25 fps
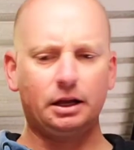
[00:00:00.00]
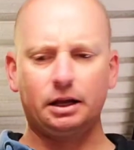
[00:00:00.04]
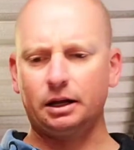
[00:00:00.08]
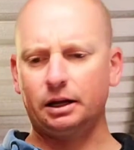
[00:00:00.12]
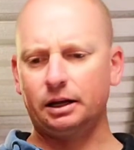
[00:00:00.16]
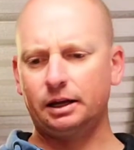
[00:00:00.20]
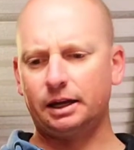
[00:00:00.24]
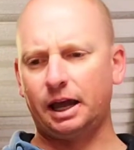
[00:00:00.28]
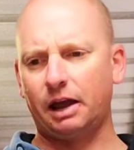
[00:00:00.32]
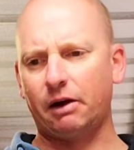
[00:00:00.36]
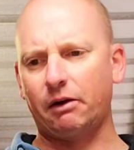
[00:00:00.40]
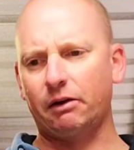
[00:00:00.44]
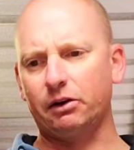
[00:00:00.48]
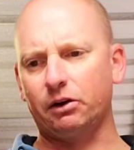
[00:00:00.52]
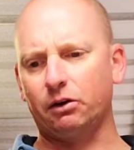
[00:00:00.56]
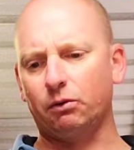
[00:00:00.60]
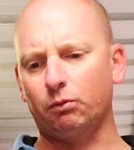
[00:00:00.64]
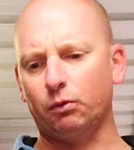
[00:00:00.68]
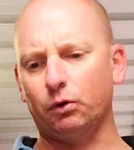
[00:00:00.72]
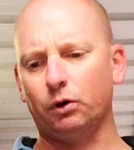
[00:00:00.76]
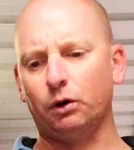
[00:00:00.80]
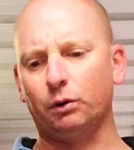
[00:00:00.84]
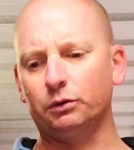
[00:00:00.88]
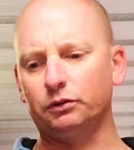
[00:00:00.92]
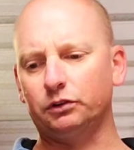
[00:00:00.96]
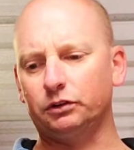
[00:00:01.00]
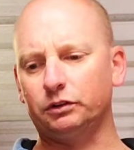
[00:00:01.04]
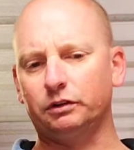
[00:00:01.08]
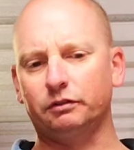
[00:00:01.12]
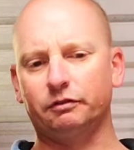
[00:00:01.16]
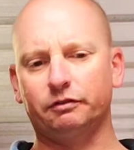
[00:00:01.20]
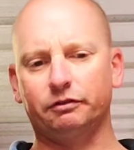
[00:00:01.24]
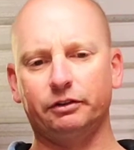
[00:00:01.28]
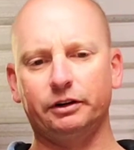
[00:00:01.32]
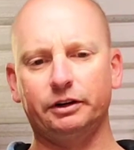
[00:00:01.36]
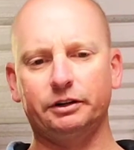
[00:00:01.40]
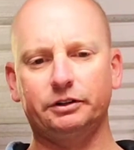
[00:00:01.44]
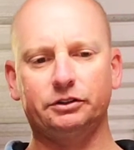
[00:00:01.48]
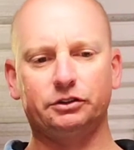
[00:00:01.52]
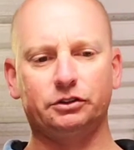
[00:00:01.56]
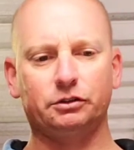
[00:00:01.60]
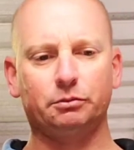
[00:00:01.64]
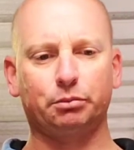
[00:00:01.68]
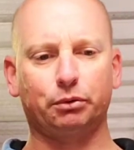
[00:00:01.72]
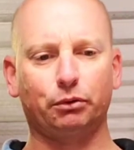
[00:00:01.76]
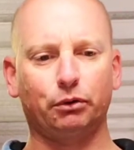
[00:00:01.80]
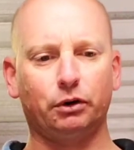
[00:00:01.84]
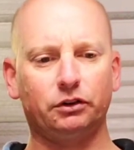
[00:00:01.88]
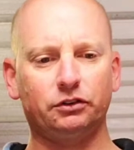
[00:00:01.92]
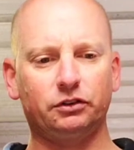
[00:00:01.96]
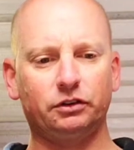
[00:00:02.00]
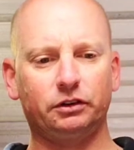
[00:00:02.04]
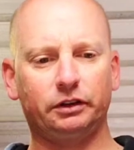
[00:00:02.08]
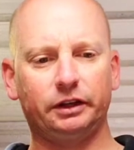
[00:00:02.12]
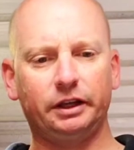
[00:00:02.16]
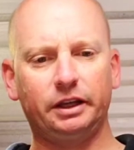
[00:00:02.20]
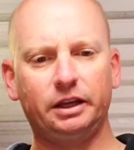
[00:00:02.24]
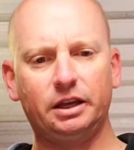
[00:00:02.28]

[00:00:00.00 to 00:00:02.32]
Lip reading: carry on while it was in the fridge, surprisingly.